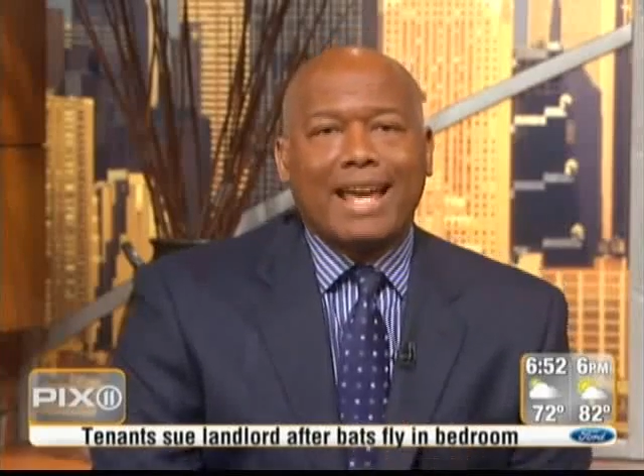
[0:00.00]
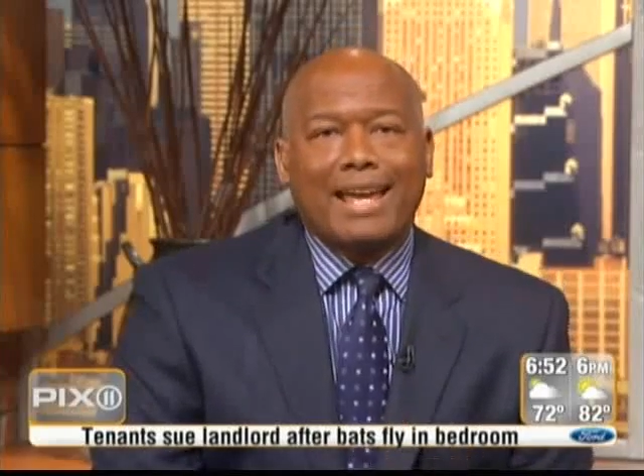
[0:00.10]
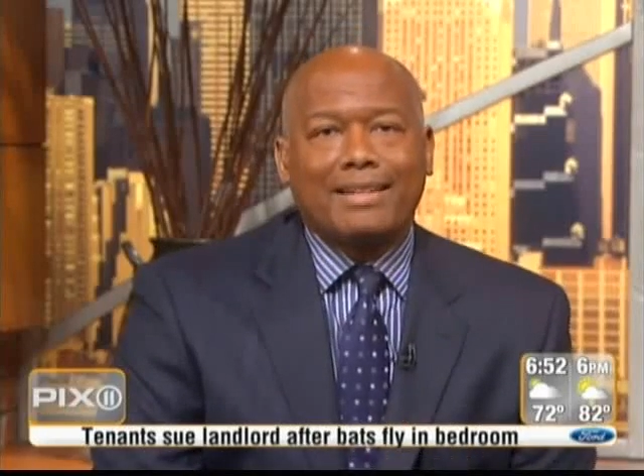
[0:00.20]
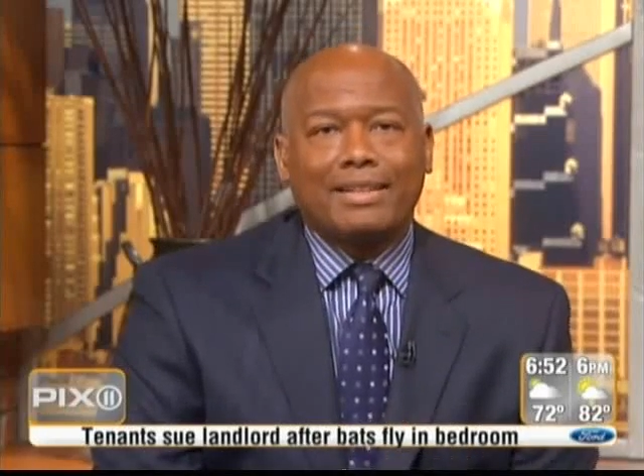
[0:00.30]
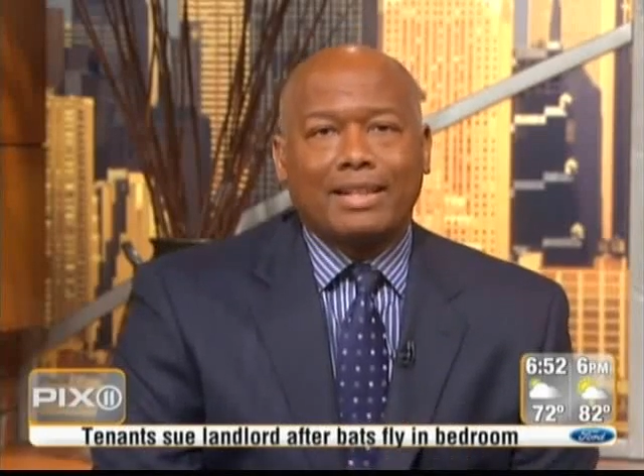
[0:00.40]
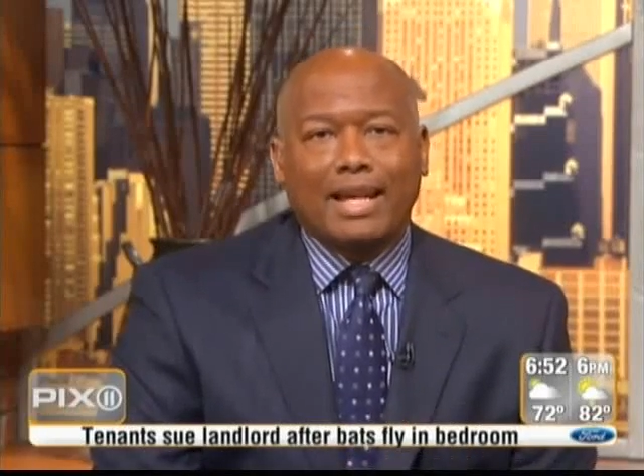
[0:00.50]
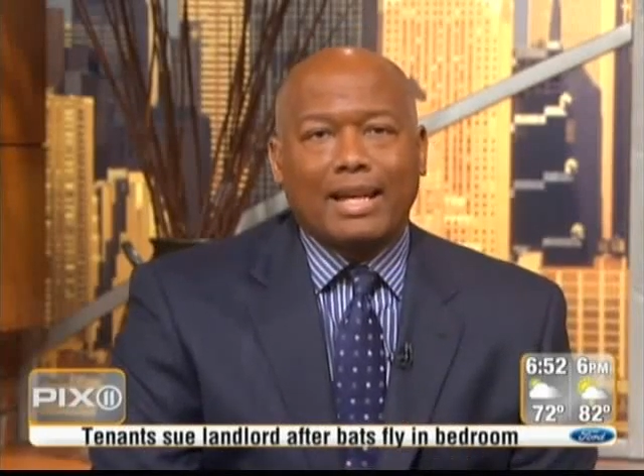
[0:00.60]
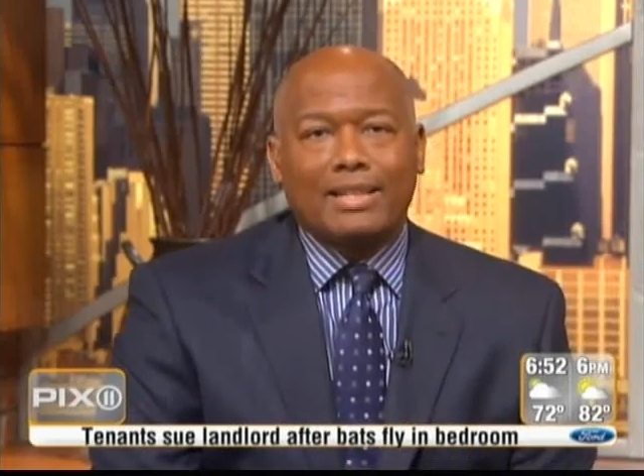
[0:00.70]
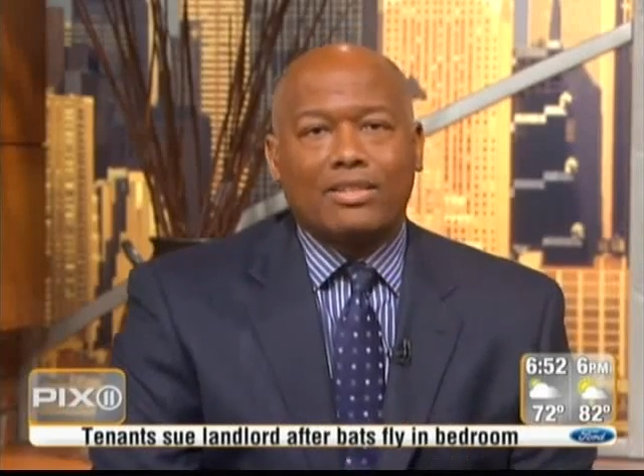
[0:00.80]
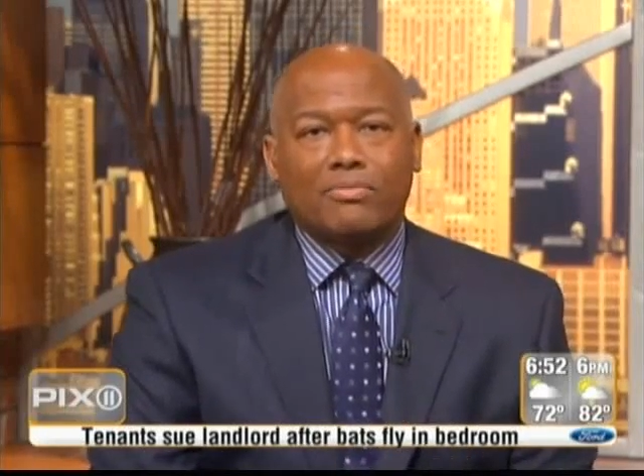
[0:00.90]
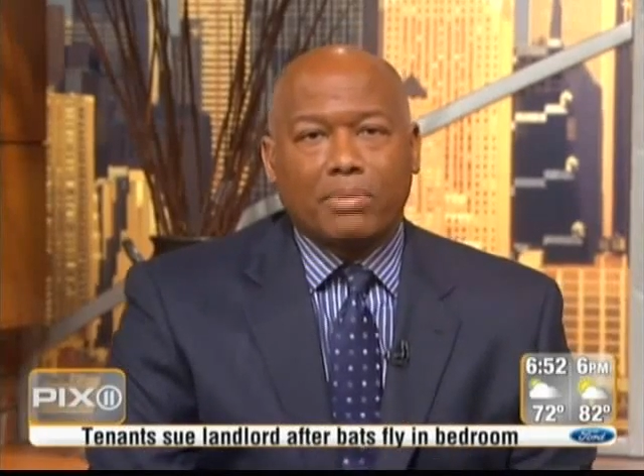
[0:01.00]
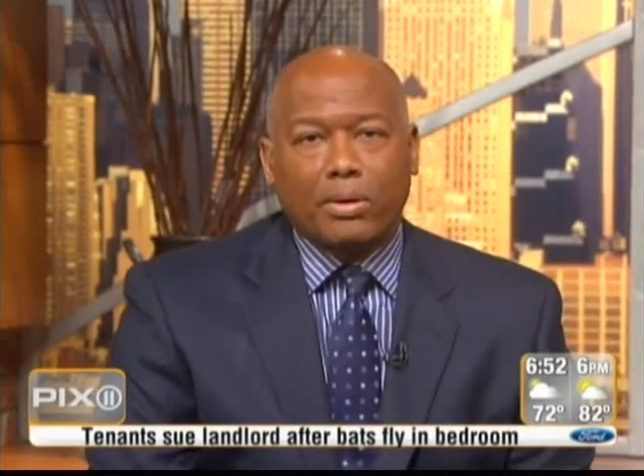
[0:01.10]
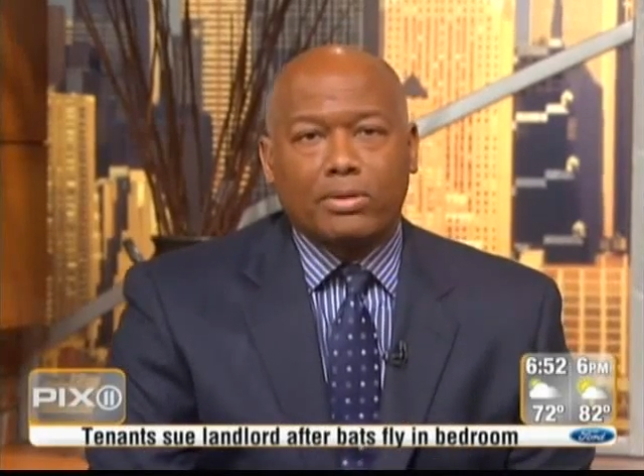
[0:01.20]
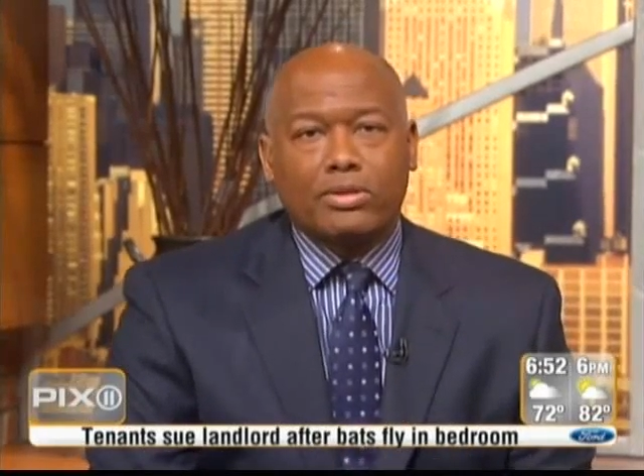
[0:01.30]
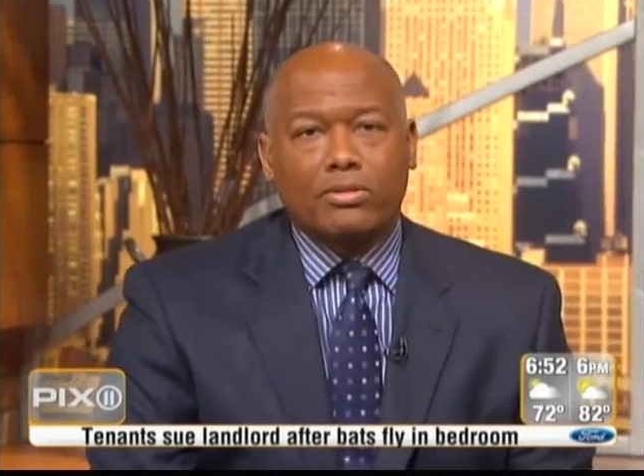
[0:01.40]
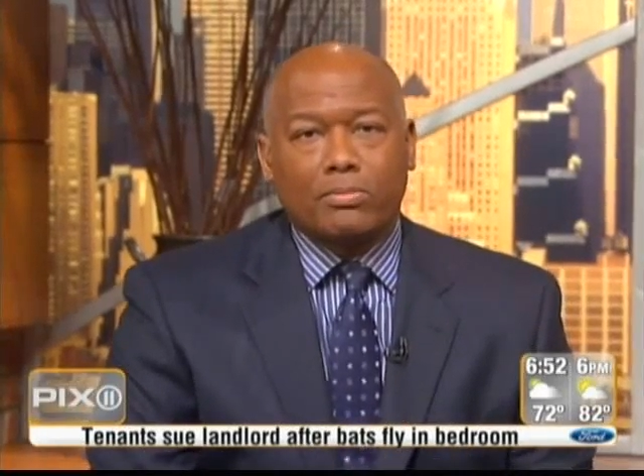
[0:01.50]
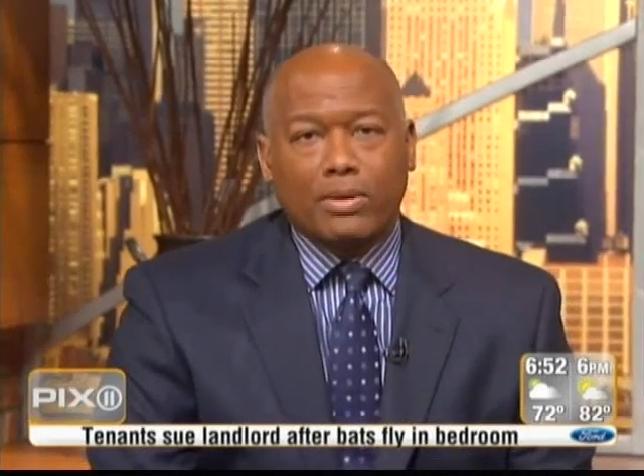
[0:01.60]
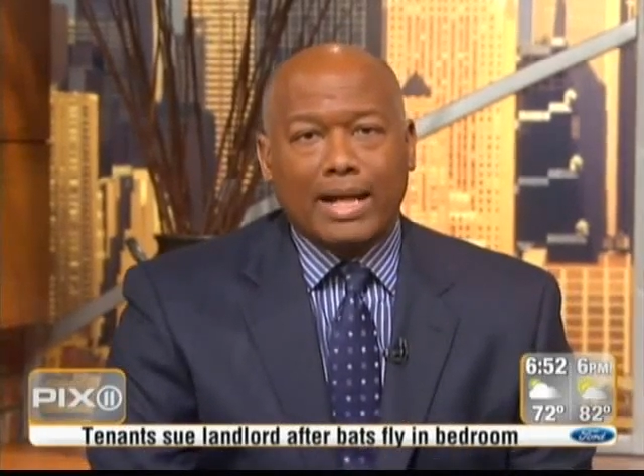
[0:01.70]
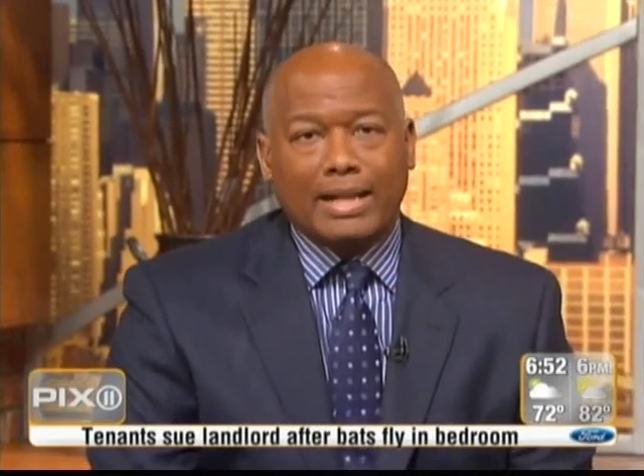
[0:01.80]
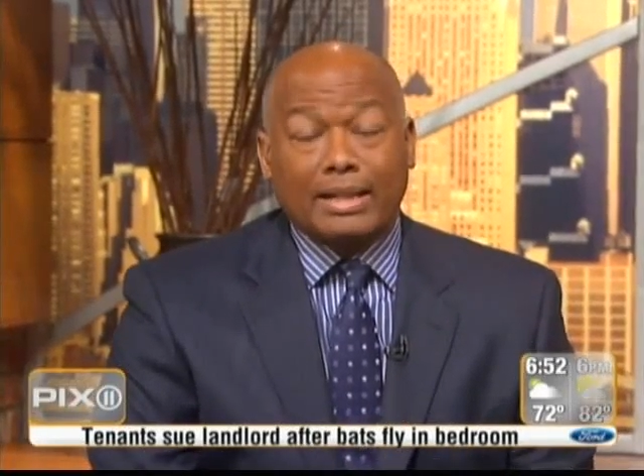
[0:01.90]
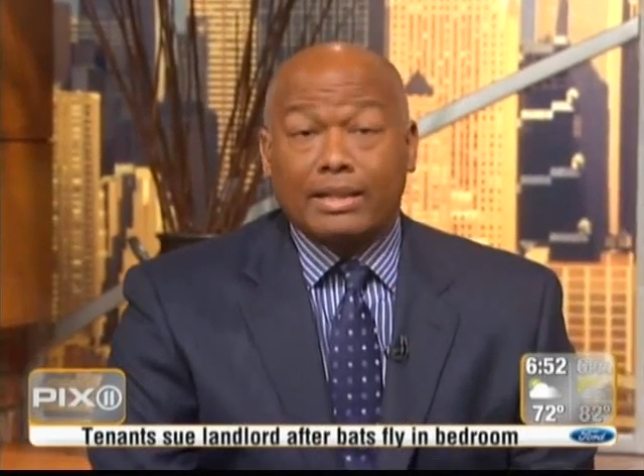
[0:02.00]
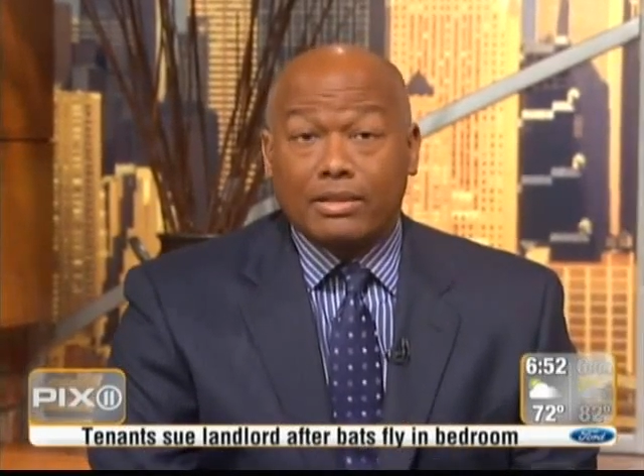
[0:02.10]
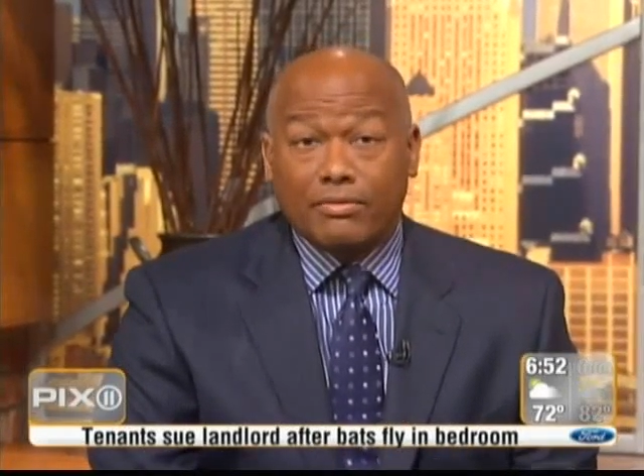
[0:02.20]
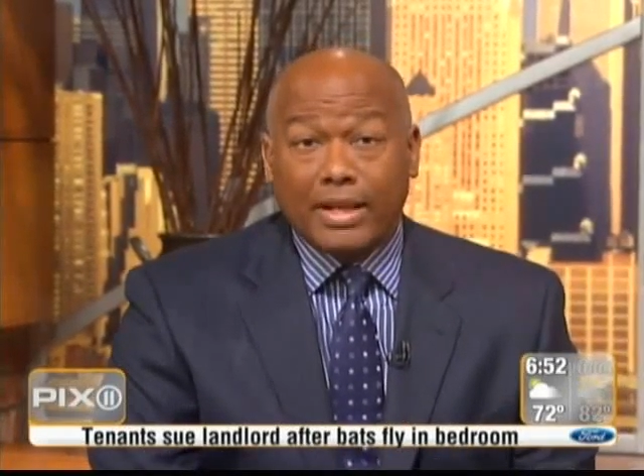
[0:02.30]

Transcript: 10Ks of personal branding. It's